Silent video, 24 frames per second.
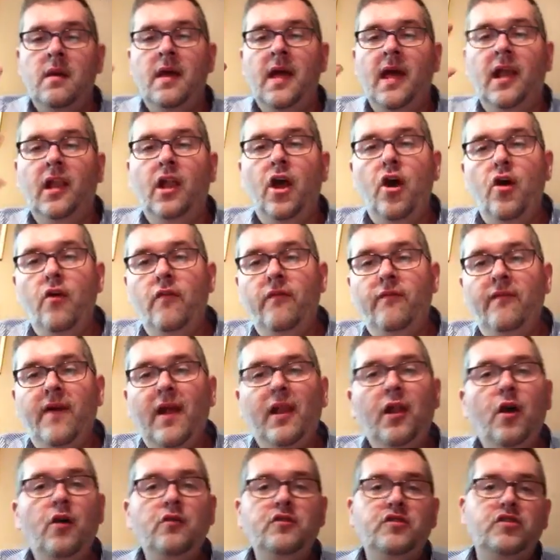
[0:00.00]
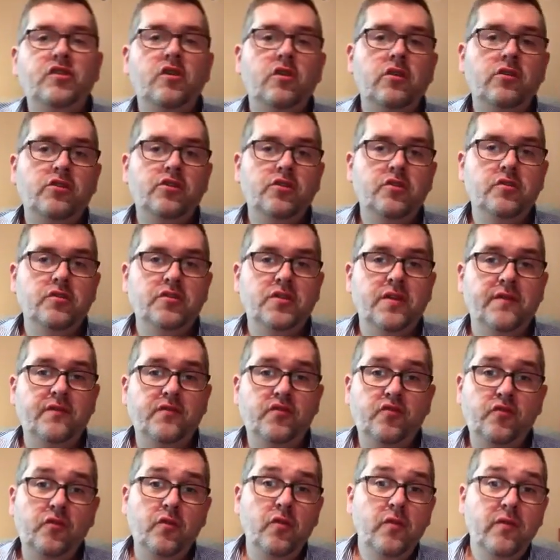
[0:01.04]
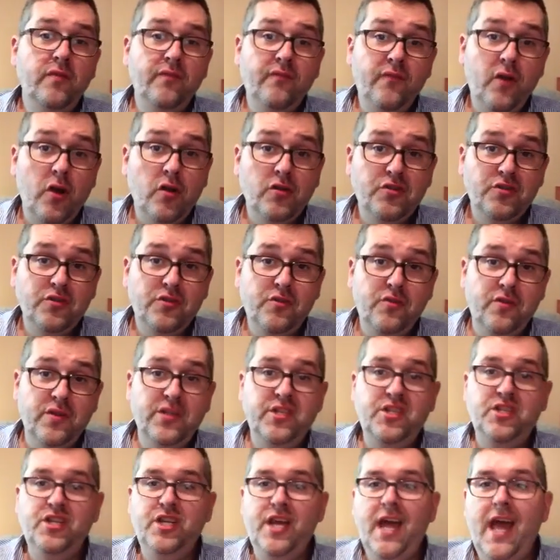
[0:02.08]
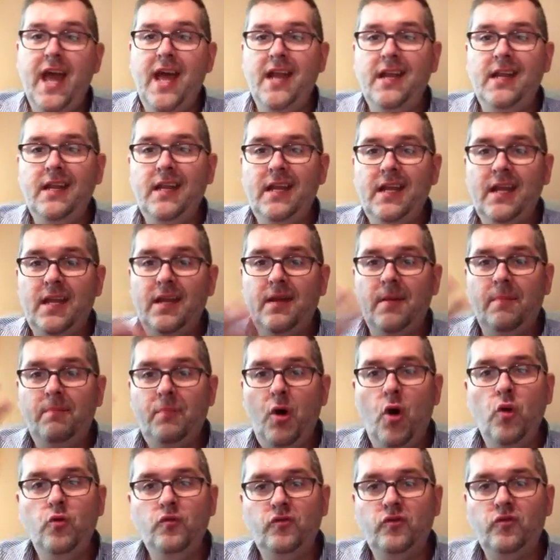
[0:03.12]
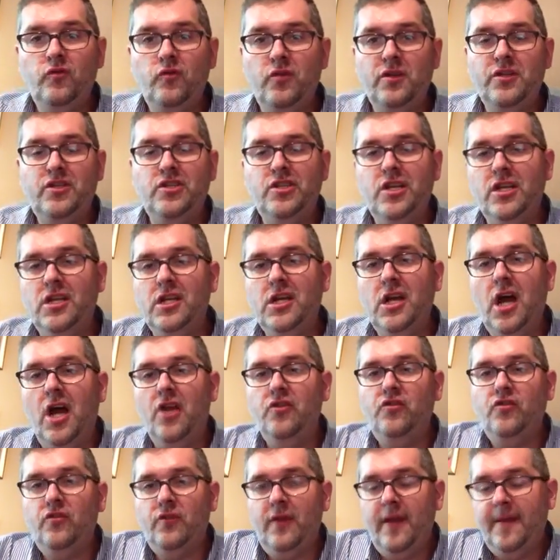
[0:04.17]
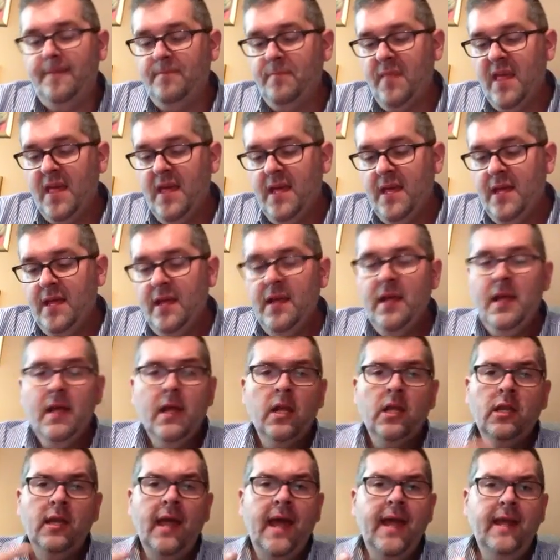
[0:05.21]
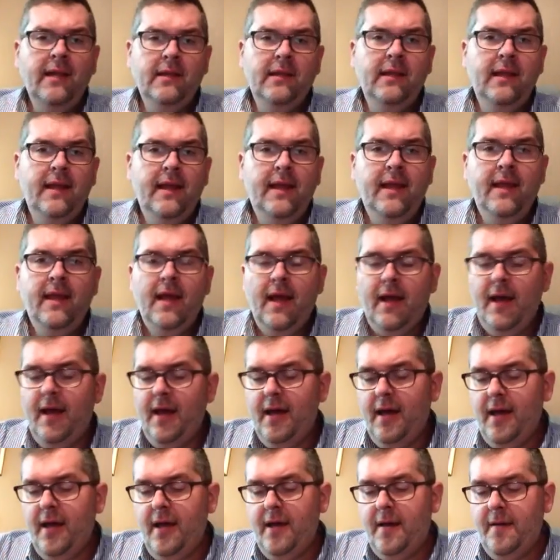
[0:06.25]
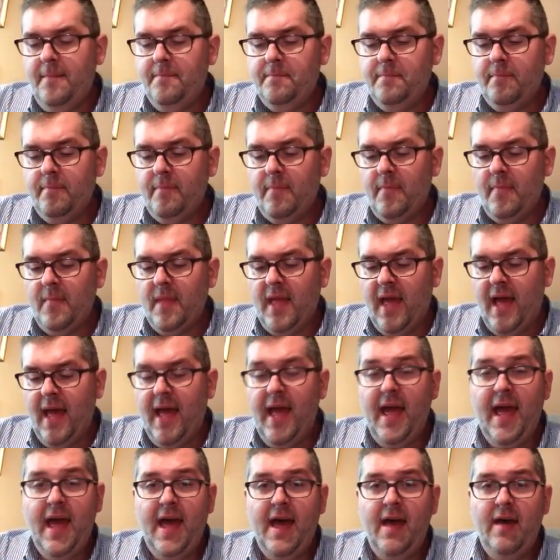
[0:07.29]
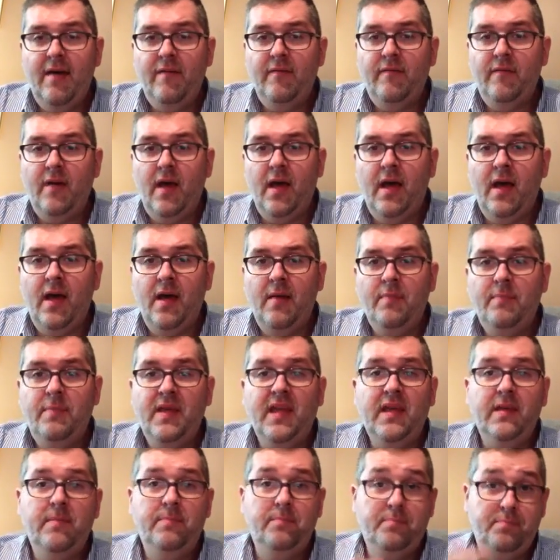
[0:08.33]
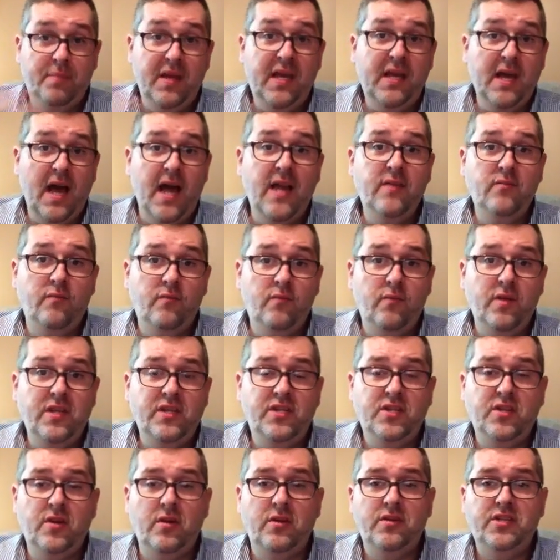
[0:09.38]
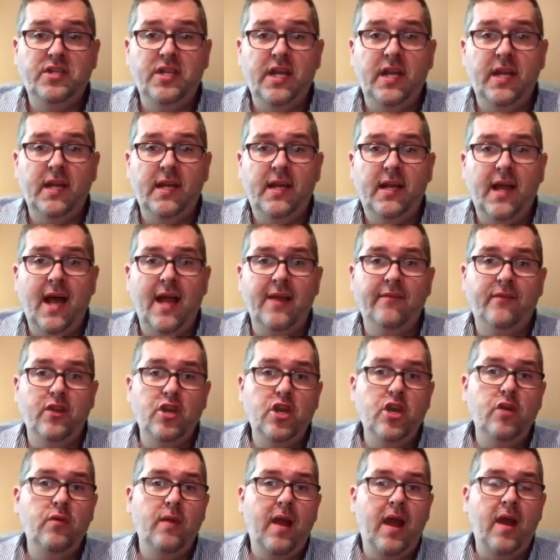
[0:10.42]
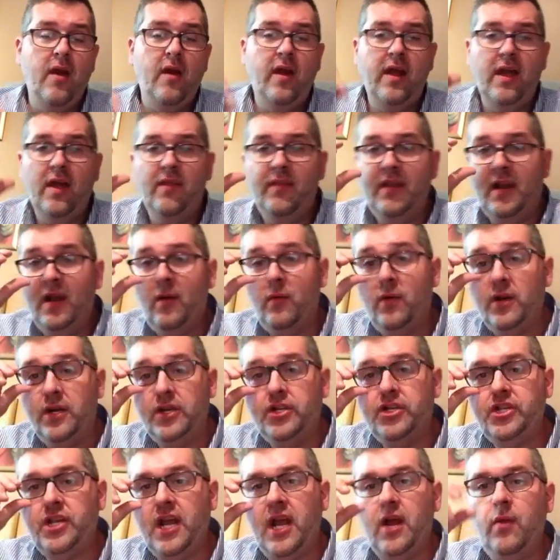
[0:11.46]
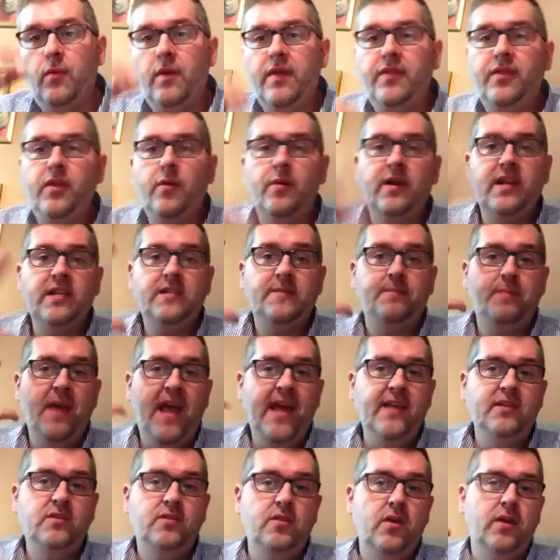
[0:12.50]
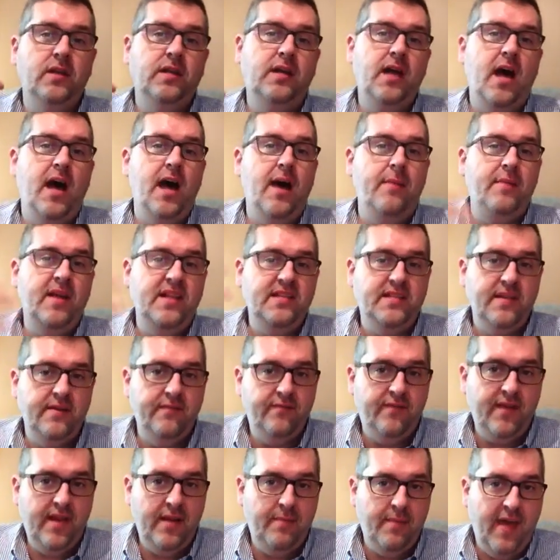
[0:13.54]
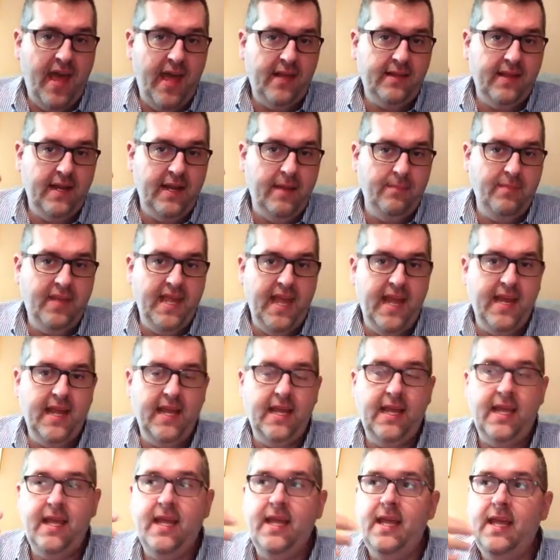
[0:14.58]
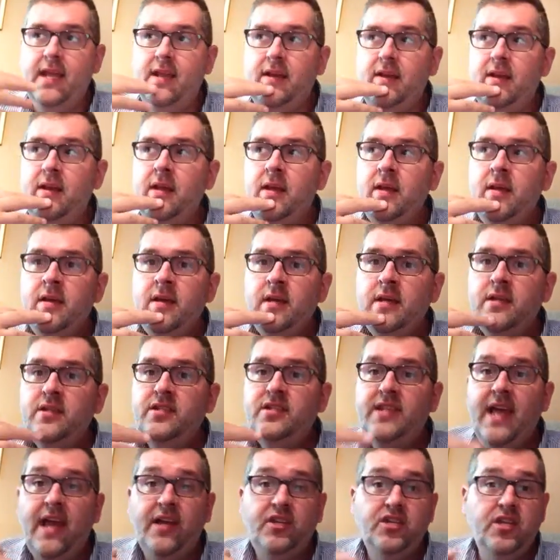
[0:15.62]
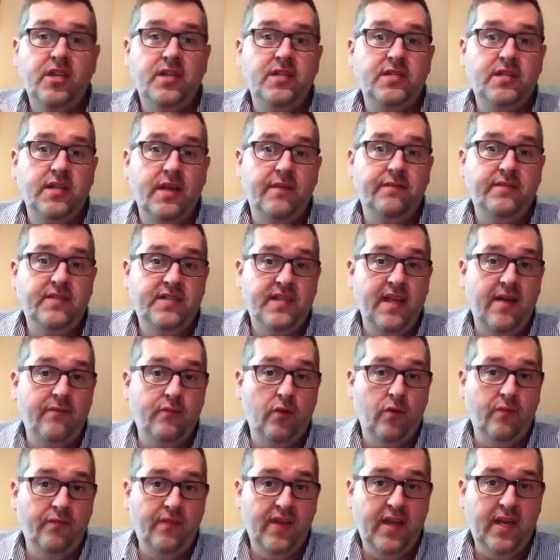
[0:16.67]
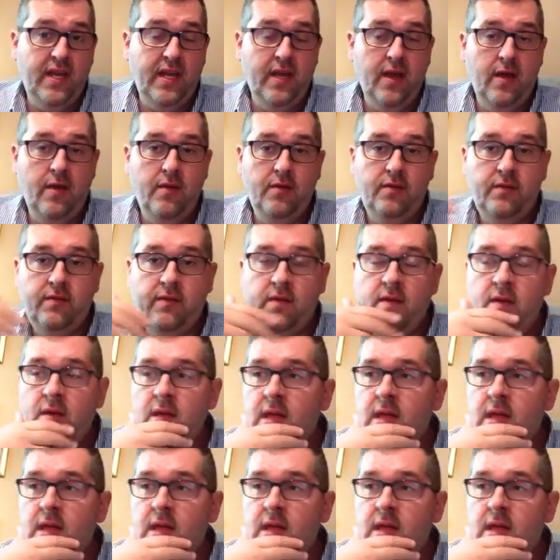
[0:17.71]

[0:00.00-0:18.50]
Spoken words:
Hello, fellow searchers of truth-first Christianity in a post-Christian country. Lately, I have begun researching kind of a new area that I want to share with you, and it's based on comments and feedback that I'm getting in sections of several videos.